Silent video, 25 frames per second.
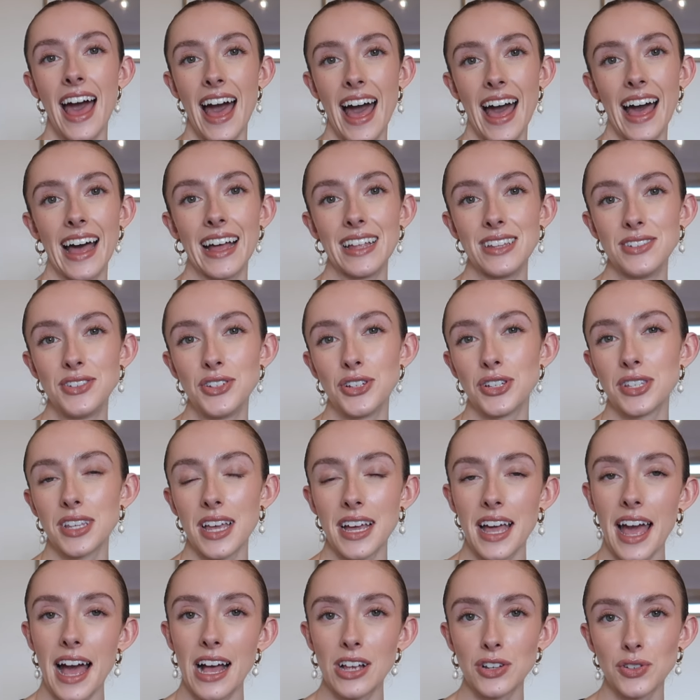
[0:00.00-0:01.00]
and just
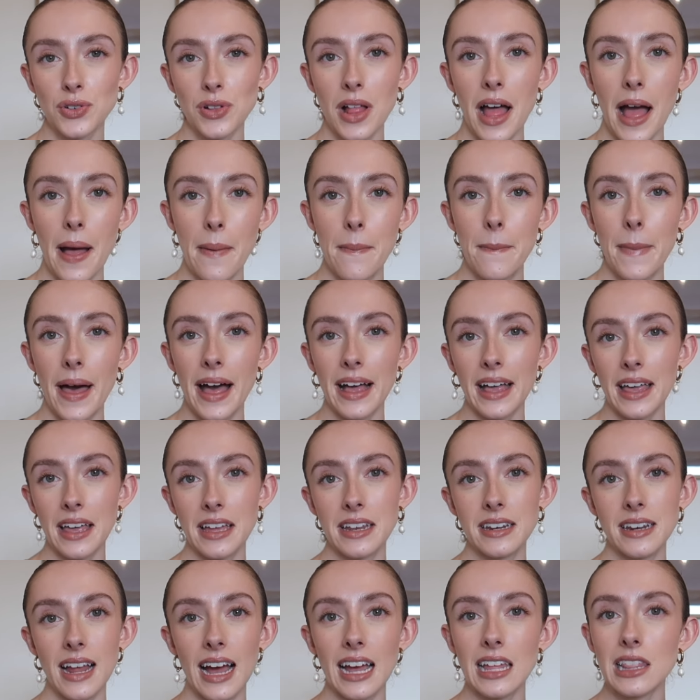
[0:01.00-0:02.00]
a casual handbag,
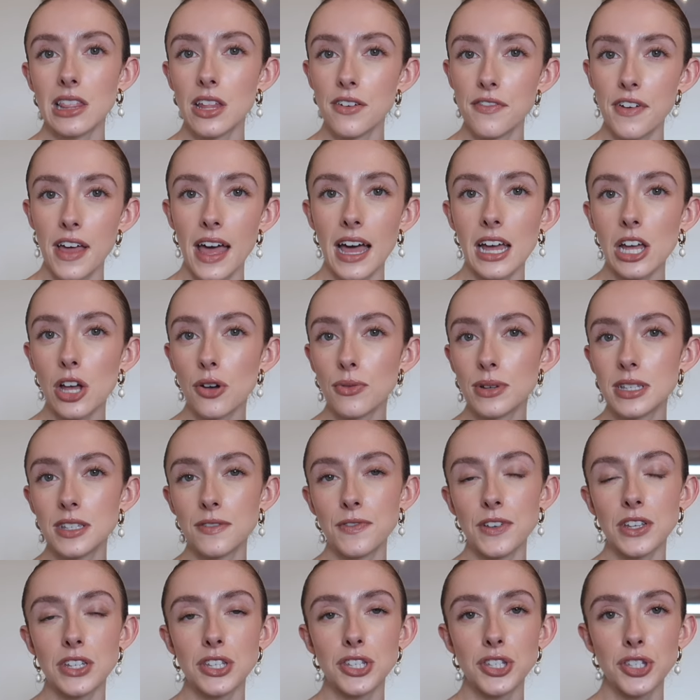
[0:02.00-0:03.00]
and I love it. I always
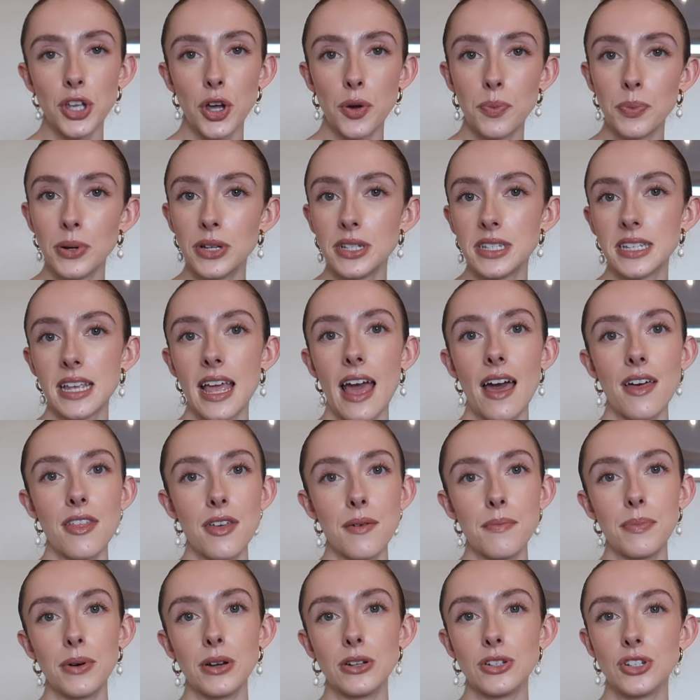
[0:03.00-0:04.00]
feel so put
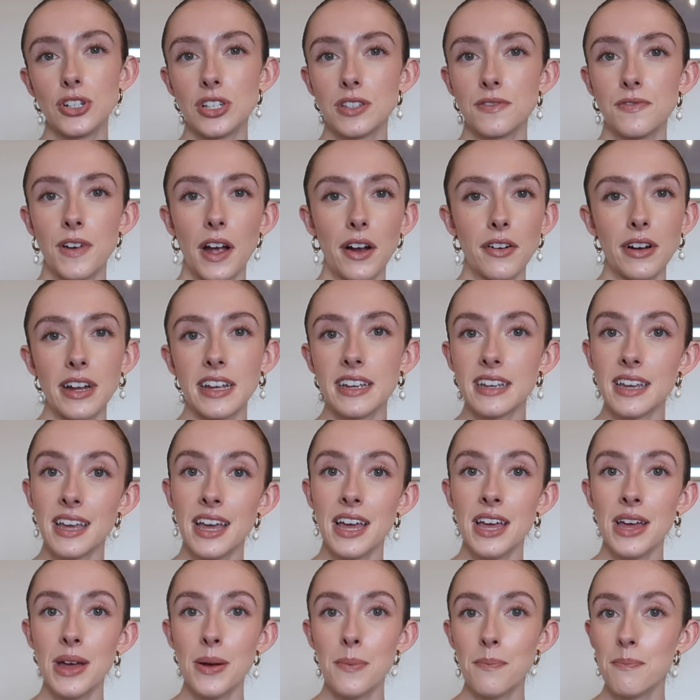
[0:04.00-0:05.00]
together, but just very
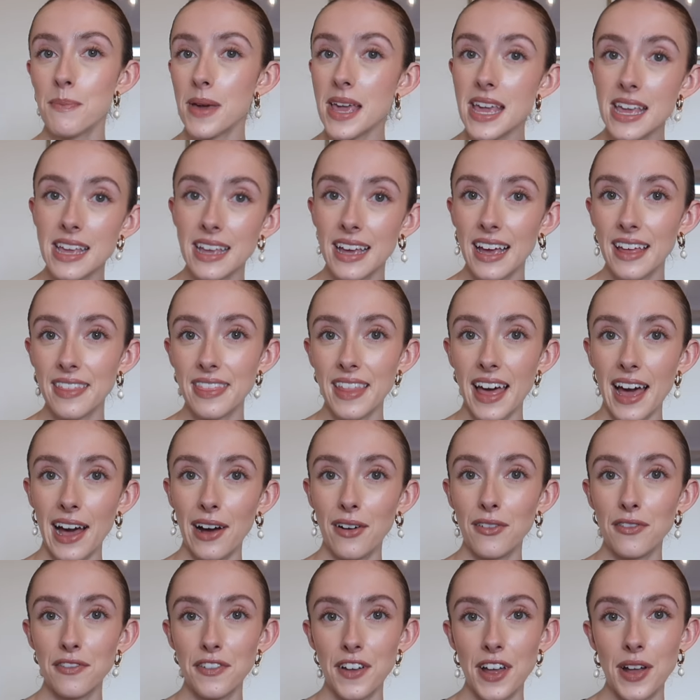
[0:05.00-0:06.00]
me in that
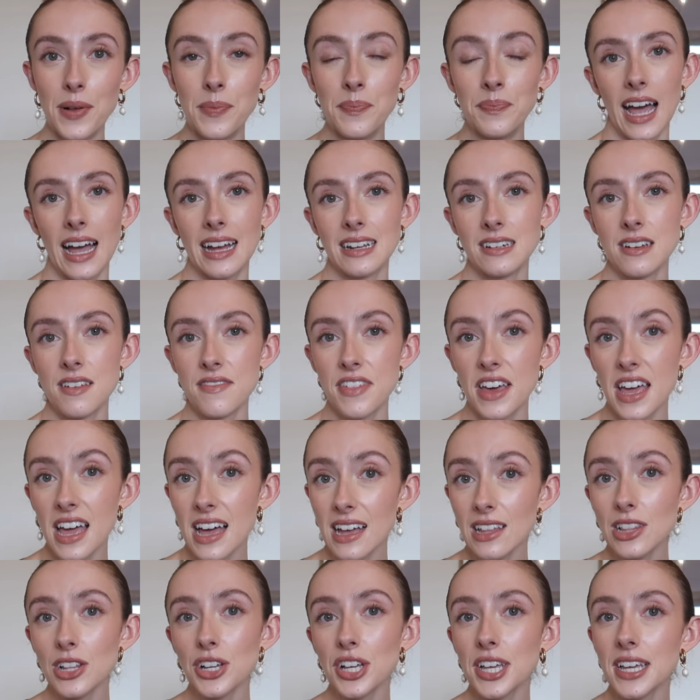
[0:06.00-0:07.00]
outfit. And they
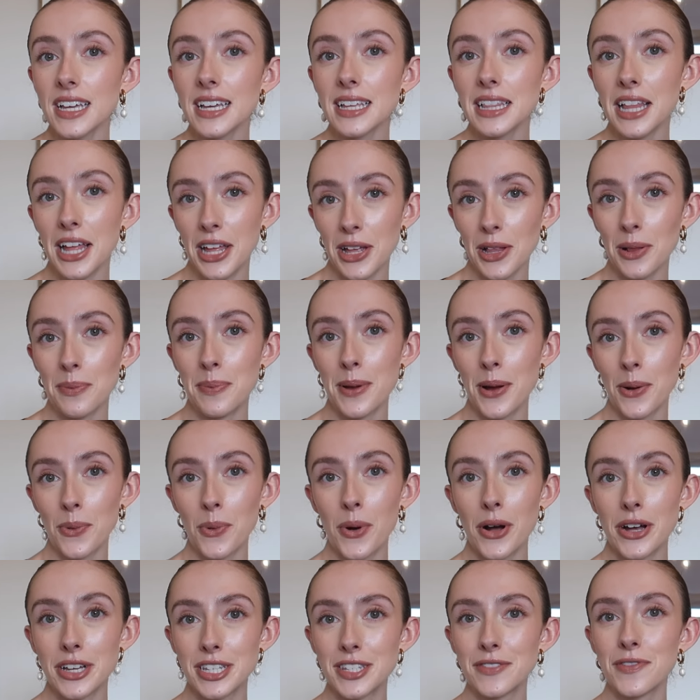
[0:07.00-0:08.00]
are looking a little bit
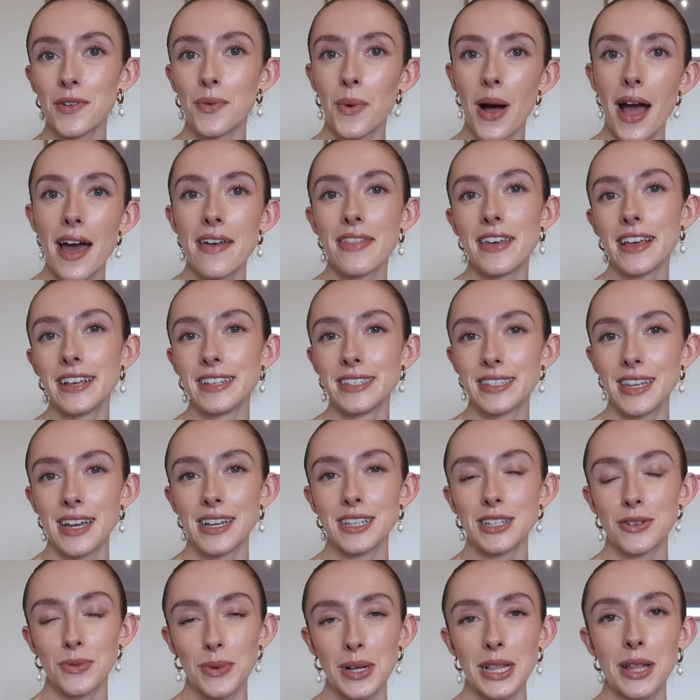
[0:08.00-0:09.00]
worse for wear these
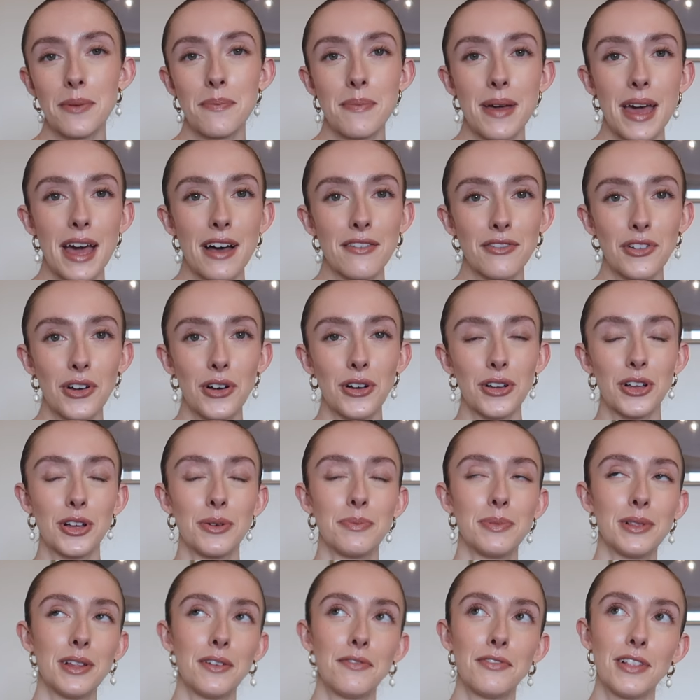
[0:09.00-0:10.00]
days, I will admit. I've got a
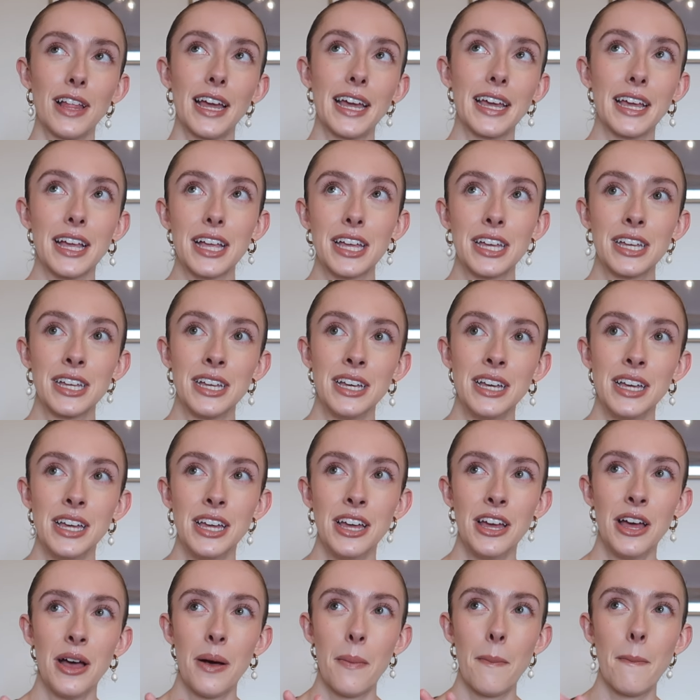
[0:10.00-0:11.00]
couple of like
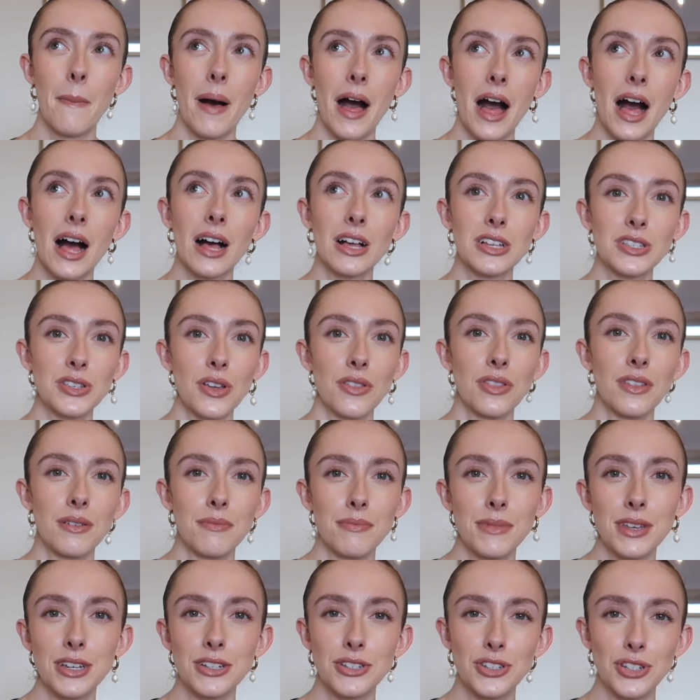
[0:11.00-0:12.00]
marks on
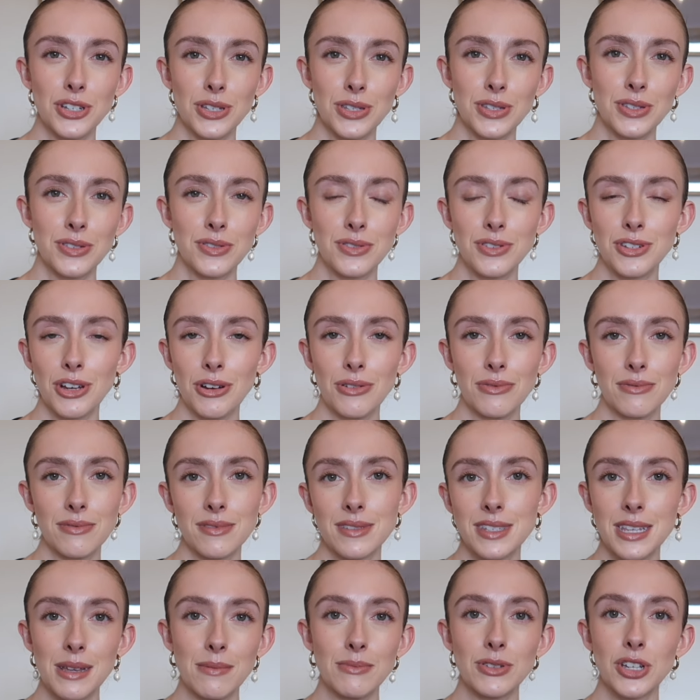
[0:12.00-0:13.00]
them that just
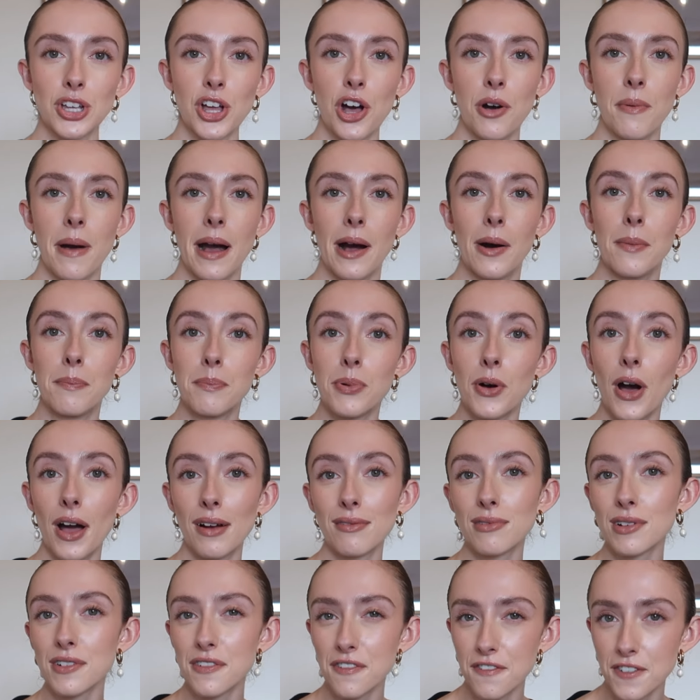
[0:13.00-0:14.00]
don't seem to come out, but
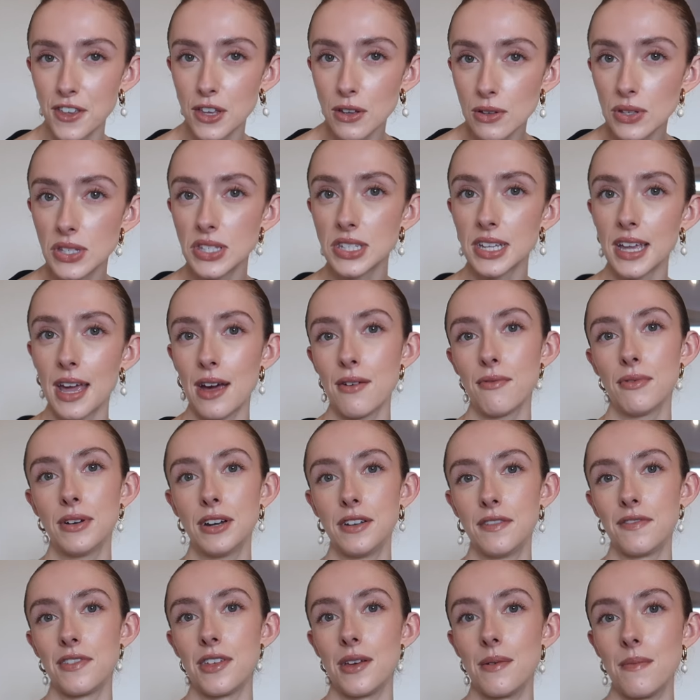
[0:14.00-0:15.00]
I refuse to get
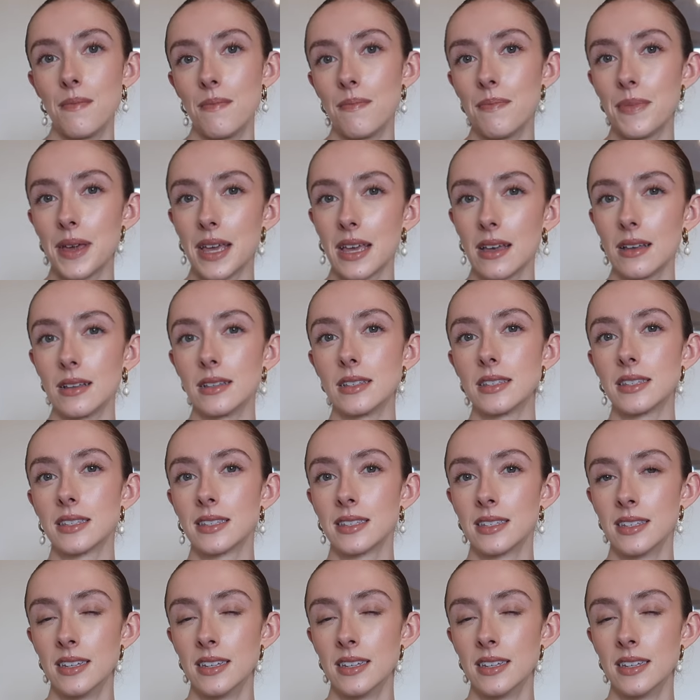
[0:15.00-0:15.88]
rid of them because